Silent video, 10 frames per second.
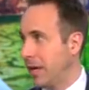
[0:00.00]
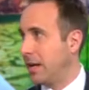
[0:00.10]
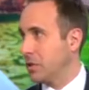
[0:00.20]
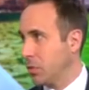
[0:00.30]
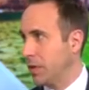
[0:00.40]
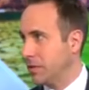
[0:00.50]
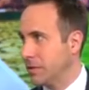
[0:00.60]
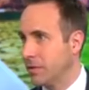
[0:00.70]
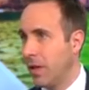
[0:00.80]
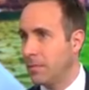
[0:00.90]
or non-white
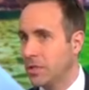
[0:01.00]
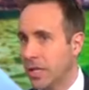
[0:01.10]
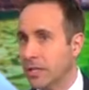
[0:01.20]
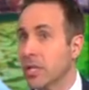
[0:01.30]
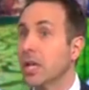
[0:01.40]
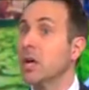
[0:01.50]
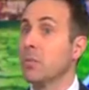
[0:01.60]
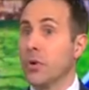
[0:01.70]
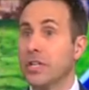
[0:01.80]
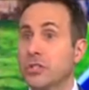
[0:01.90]
culture.
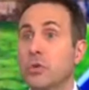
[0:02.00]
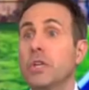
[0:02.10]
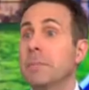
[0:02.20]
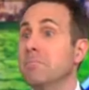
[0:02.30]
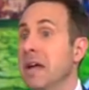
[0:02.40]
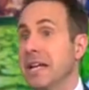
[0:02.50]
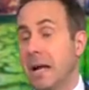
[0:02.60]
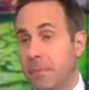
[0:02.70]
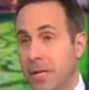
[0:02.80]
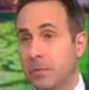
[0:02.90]
He also
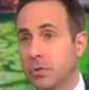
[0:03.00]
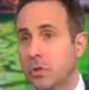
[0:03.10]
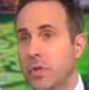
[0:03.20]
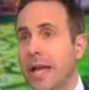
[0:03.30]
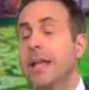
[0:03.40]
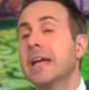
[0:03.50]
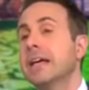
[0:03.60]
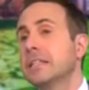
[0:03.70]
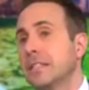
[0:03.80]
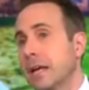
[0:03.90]
talks in chapter 2
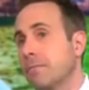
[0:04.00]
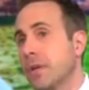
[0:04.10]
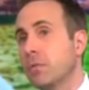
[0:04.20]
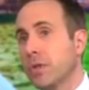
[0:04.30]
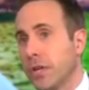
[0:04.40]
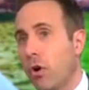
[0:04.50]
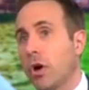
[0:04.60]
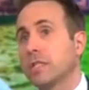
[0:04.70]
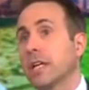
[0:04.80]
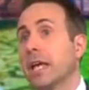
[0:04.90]
on Greek